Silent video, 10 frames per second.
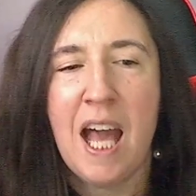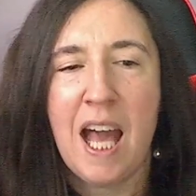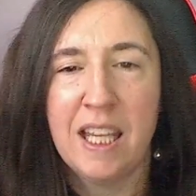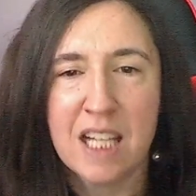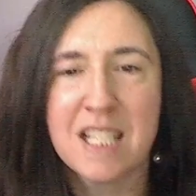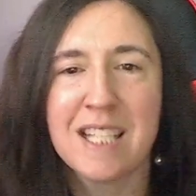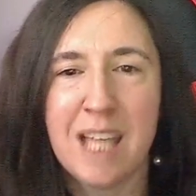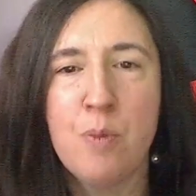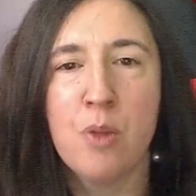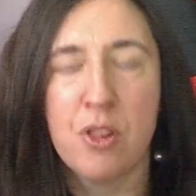And let's
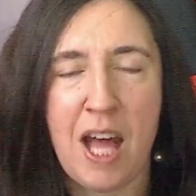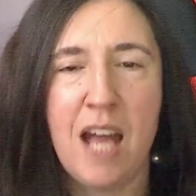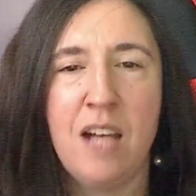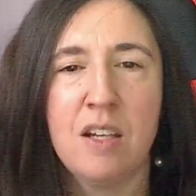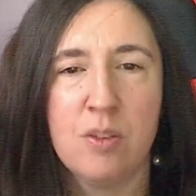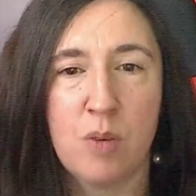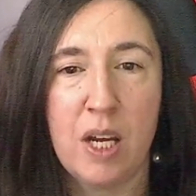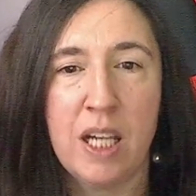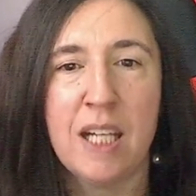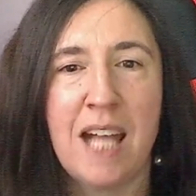label that,
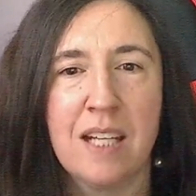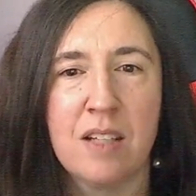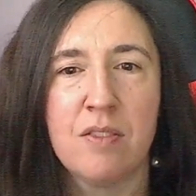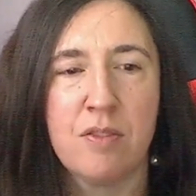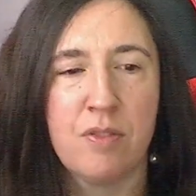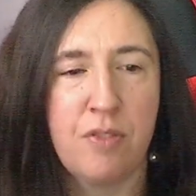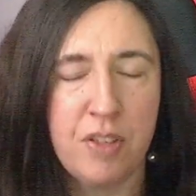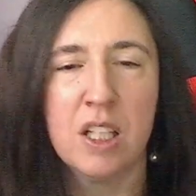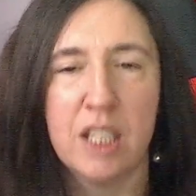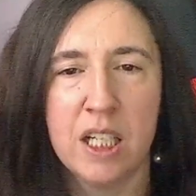right? And
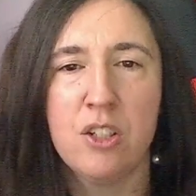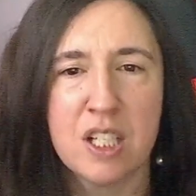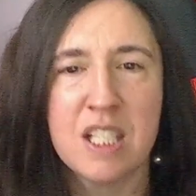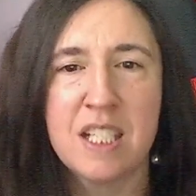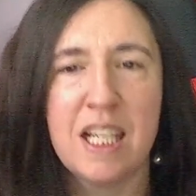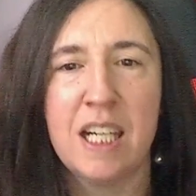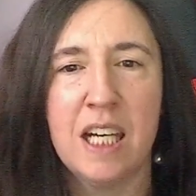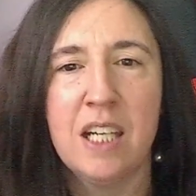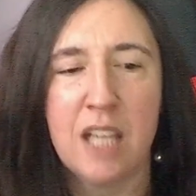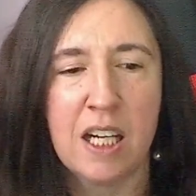feel it, you can sit in
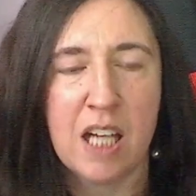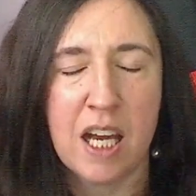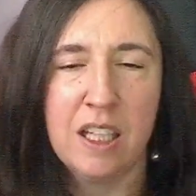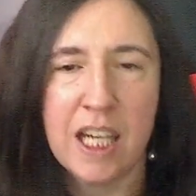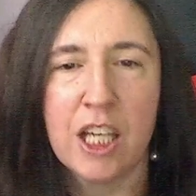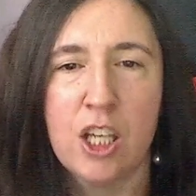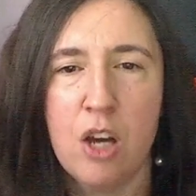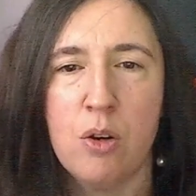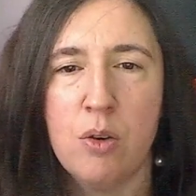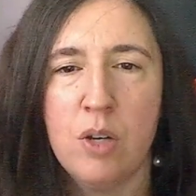it and kind of let it
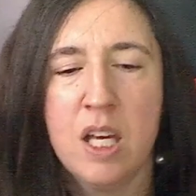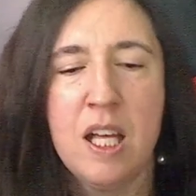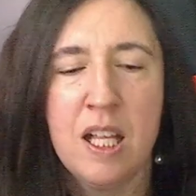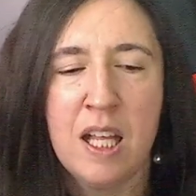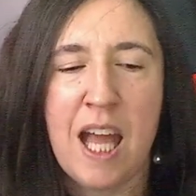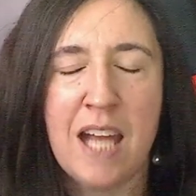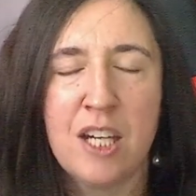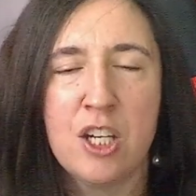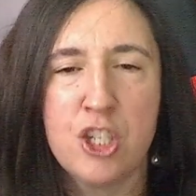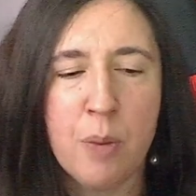go.
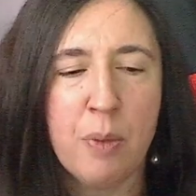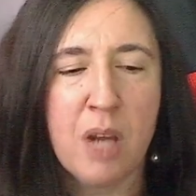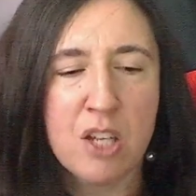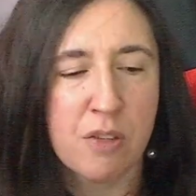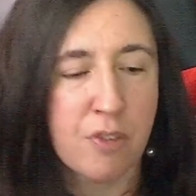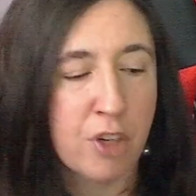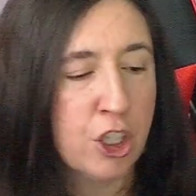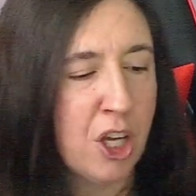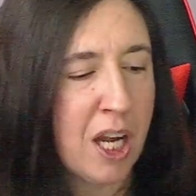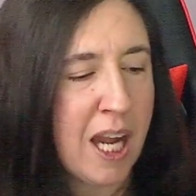And Geminis are very
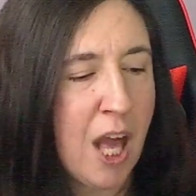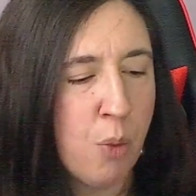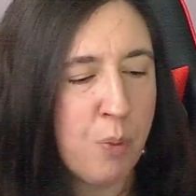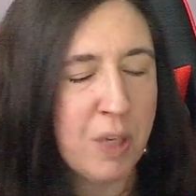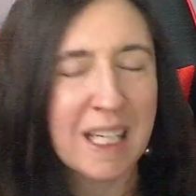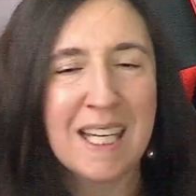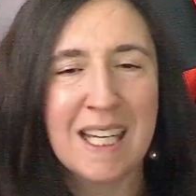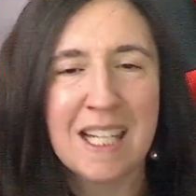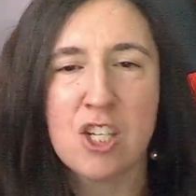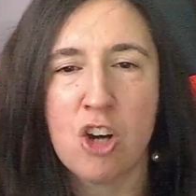good at helping
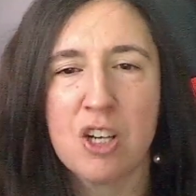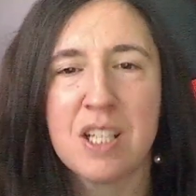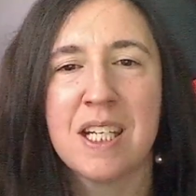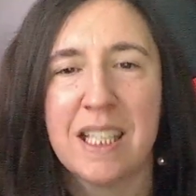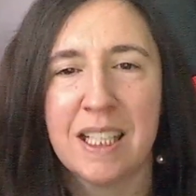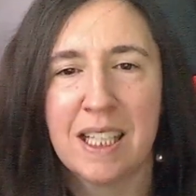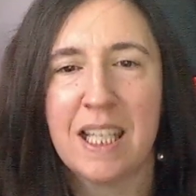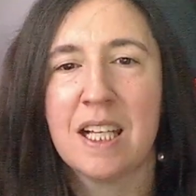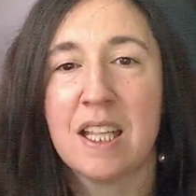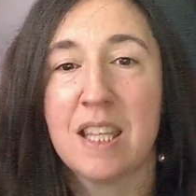kids
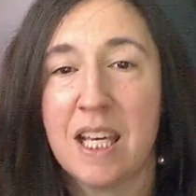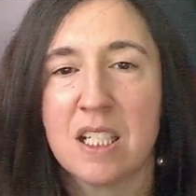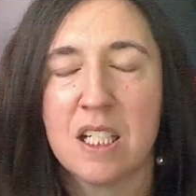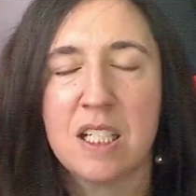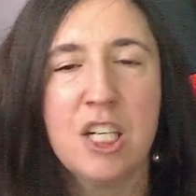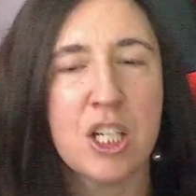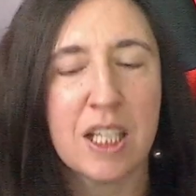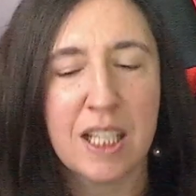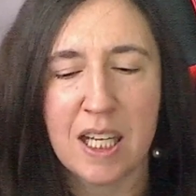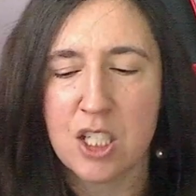articulate things, at teaching
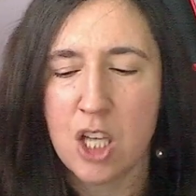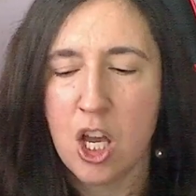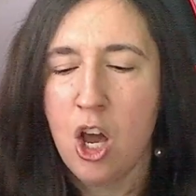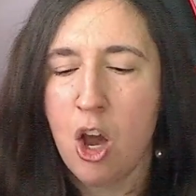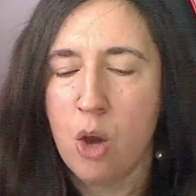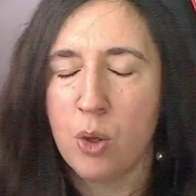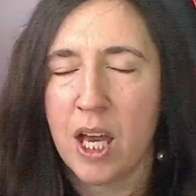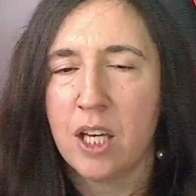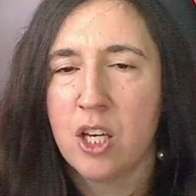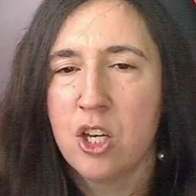kids,
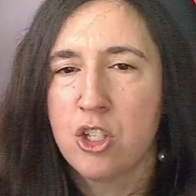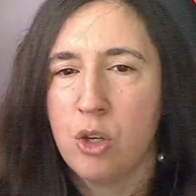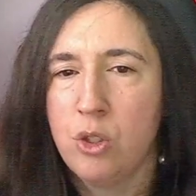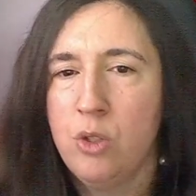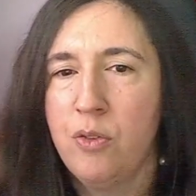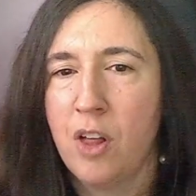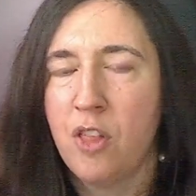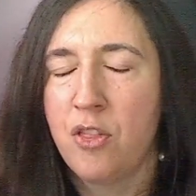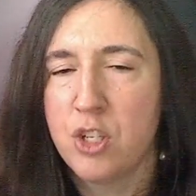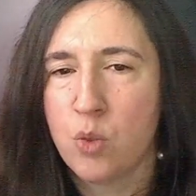okay, so you
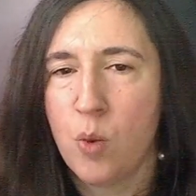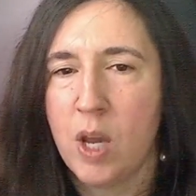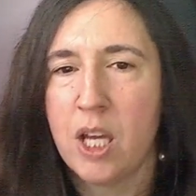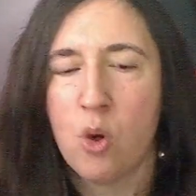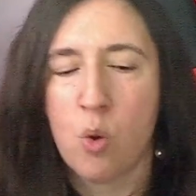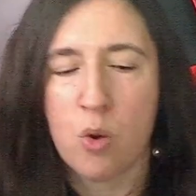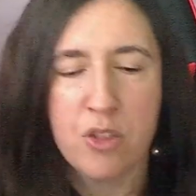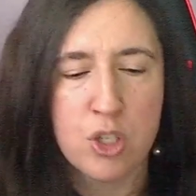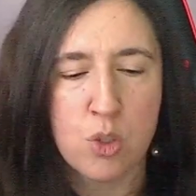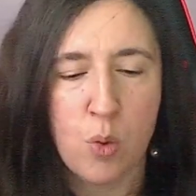felt this way or
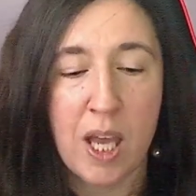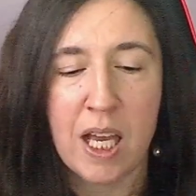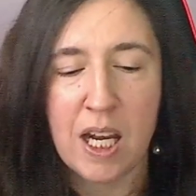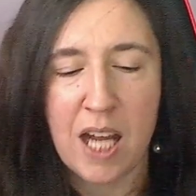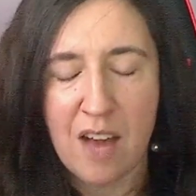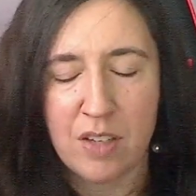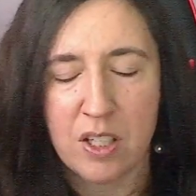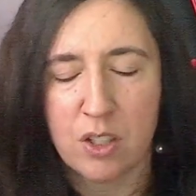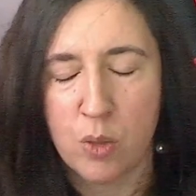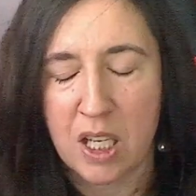this way. And I have a
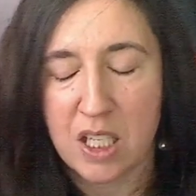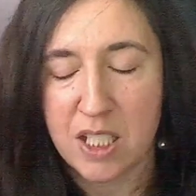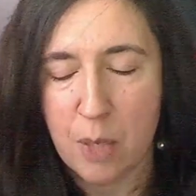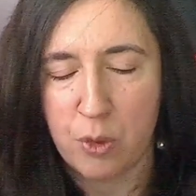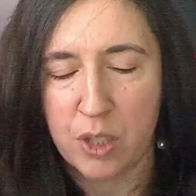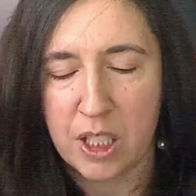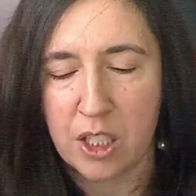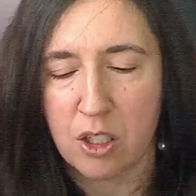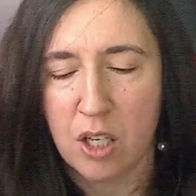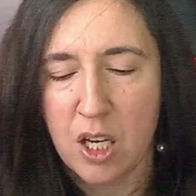quick example
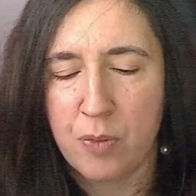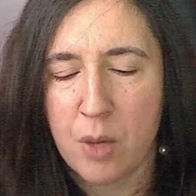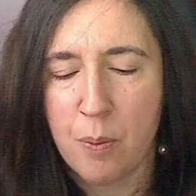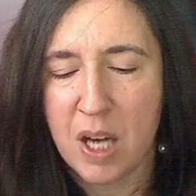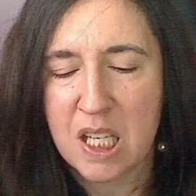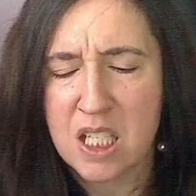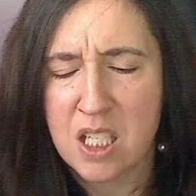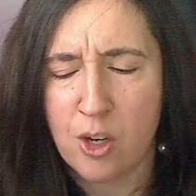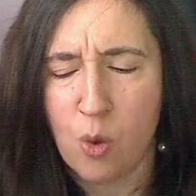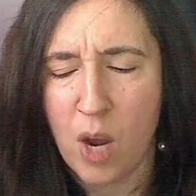here. My
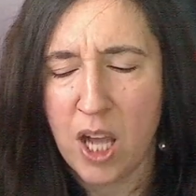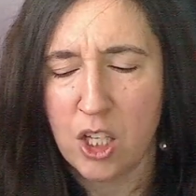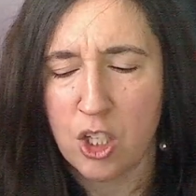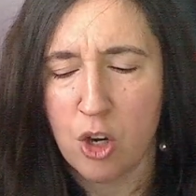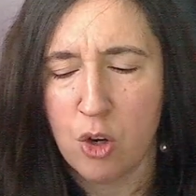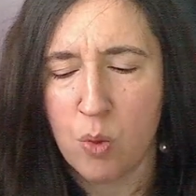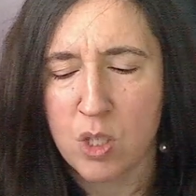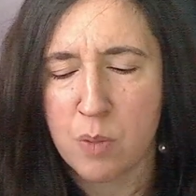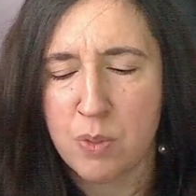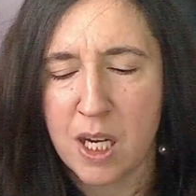son a while ago
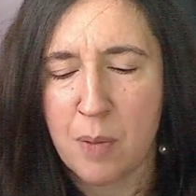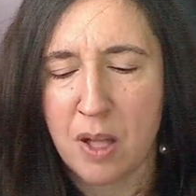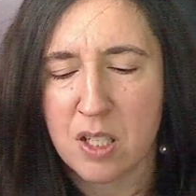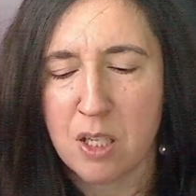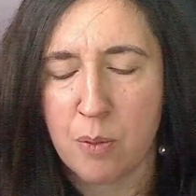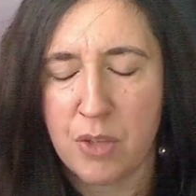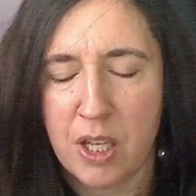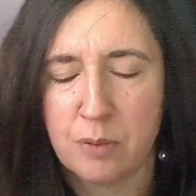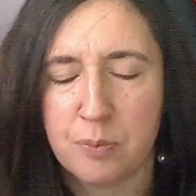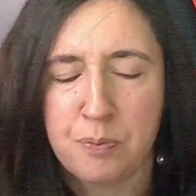was upset about
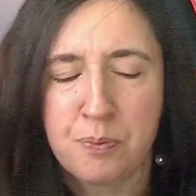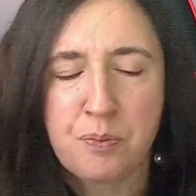something.